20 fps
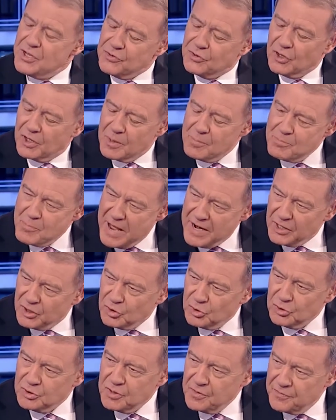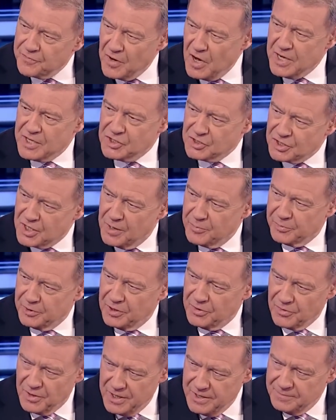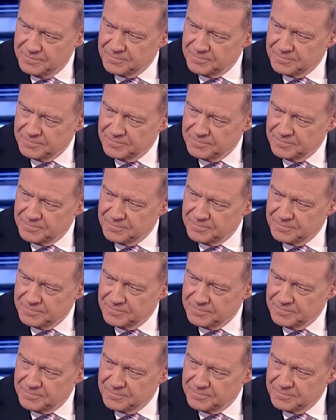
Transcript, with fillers: You've got a medical device company, right?